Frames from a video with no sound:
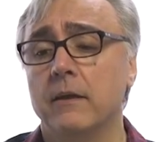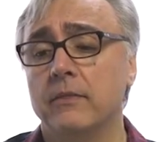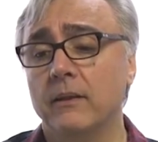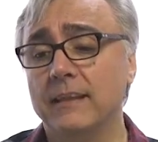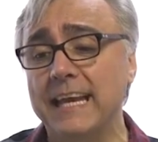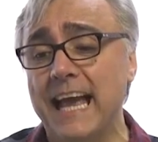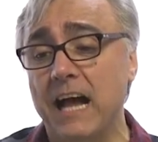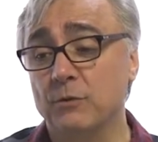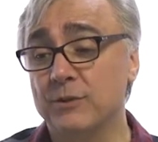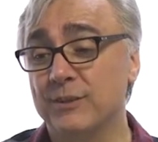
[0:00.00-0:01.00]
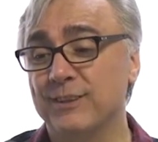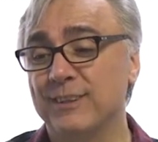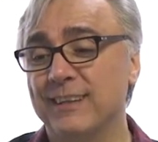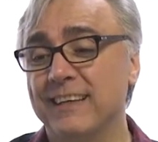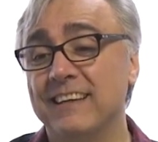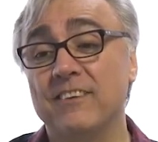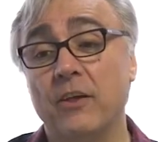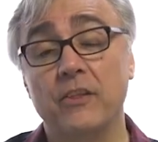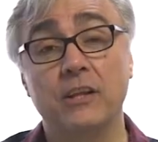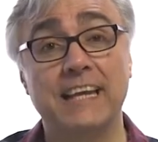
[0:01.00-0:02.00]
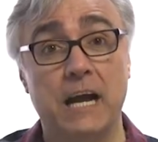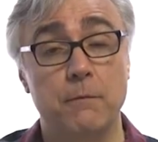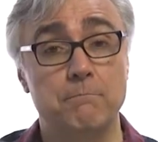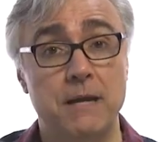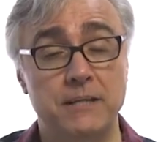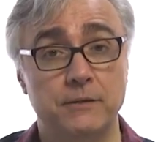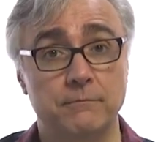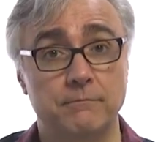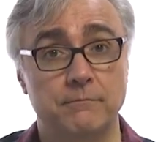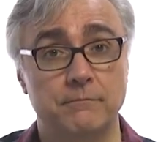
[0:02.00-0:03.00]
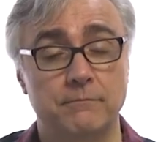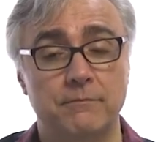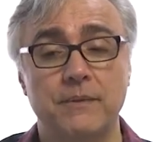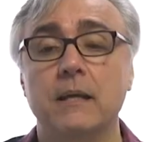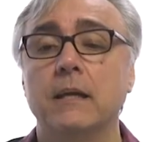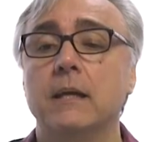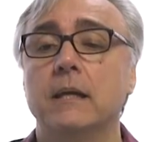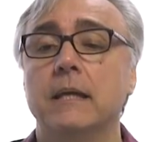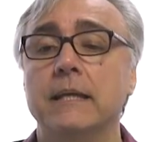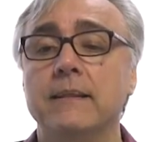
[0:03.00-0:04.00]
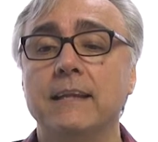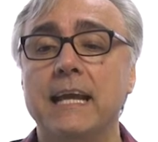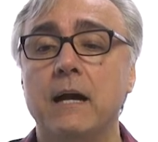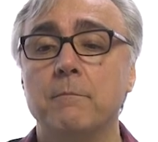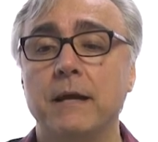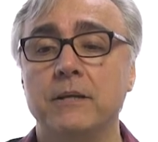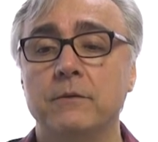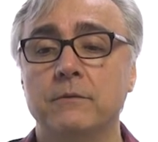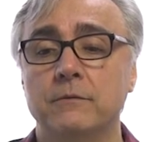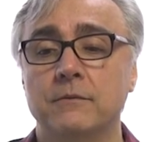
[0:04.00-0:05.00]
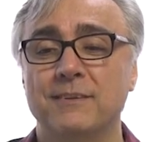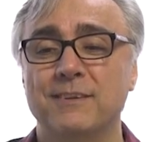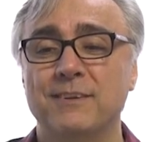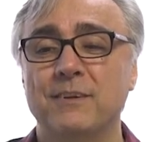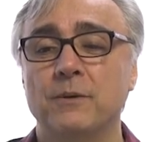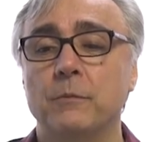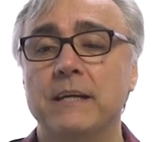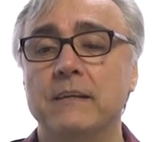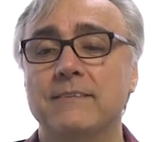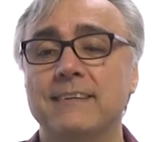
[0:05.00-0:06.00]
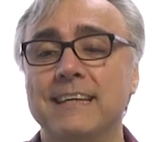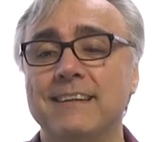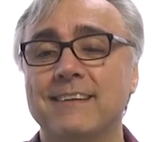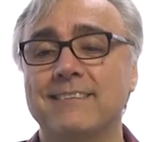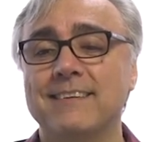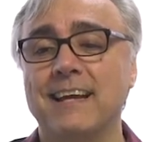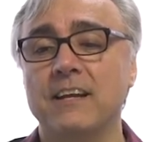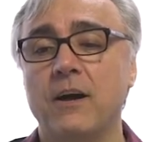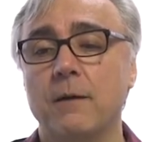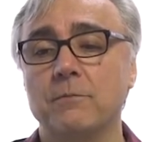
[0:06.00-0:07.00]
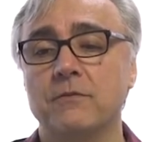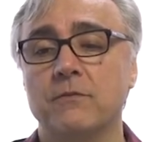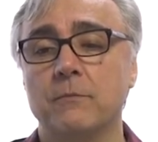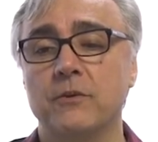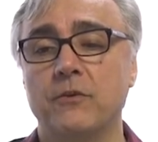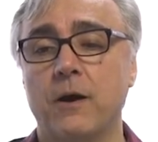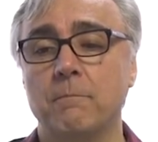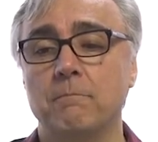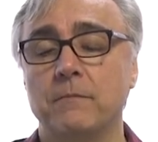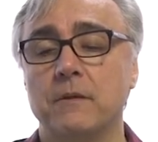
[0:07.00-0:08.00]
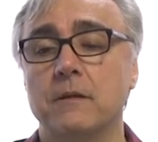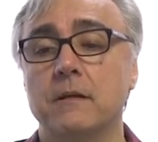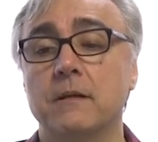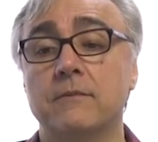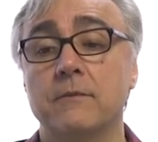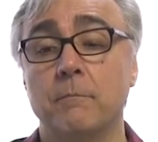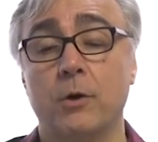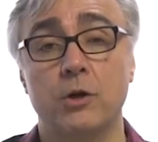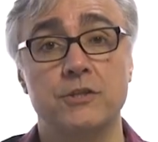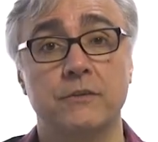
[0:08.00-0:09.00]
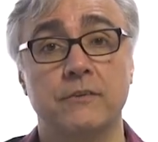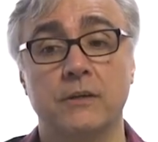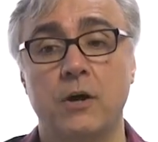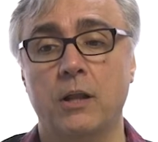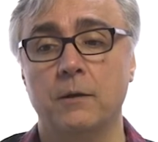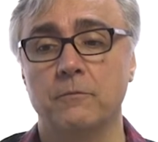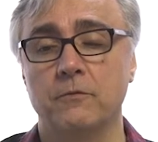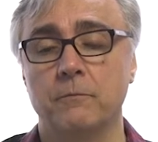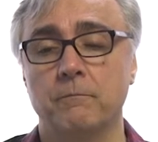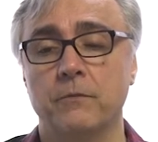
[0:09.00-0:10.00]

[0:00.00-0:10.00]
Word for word: The layout is on the layout menu. In the layout menu, we can see the second option from the top is margins and columns.